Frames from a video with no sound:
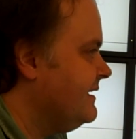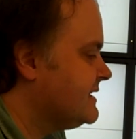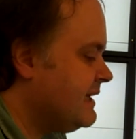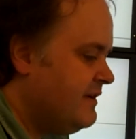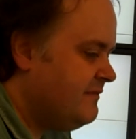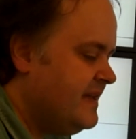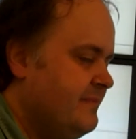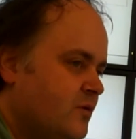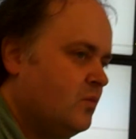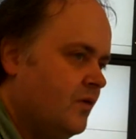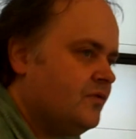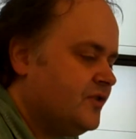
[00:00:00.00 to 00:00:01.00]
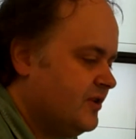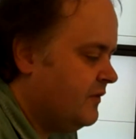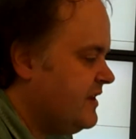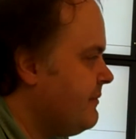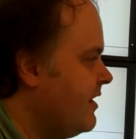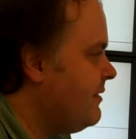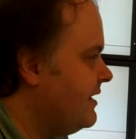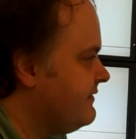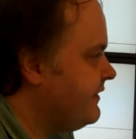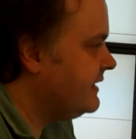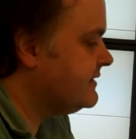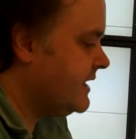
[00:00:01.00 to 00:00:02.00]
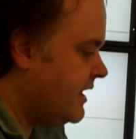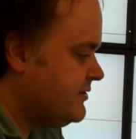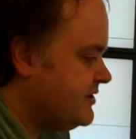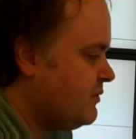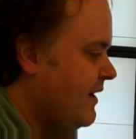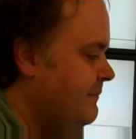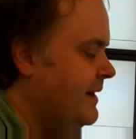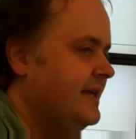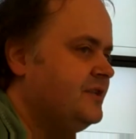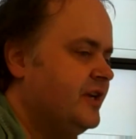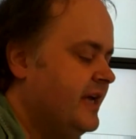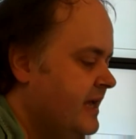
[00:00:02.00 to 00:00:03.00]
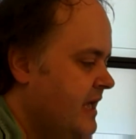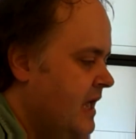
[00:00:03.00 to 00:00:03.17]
So if people want to, on their mobile device, go to the web page here.